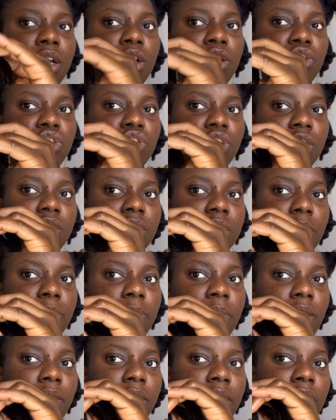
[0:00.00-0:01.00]
Just
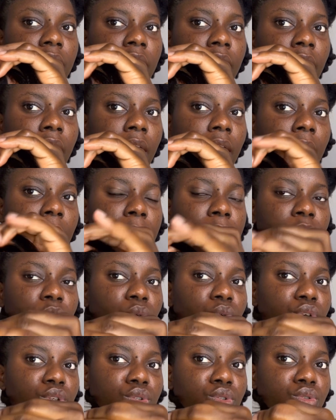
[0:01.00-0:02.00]
about here, I'm
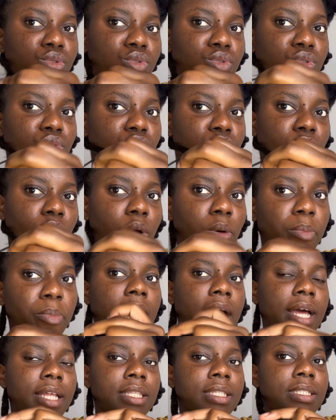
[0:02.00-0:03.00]
going to stop
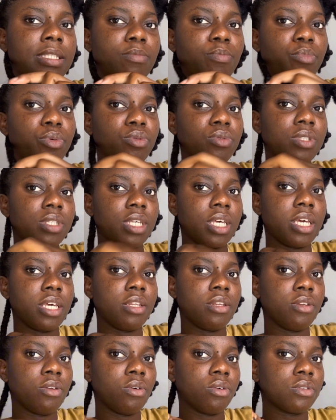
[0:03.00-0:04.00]
and put a
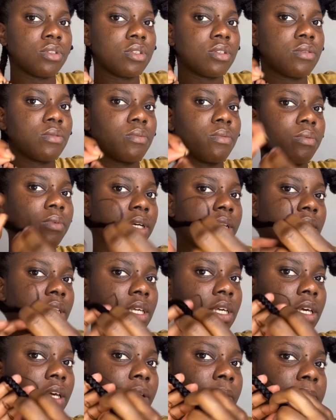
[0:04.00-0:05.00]
knot right
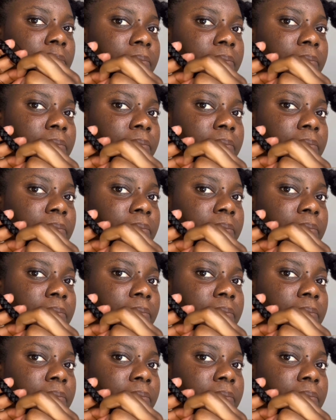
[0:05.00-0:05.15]
here.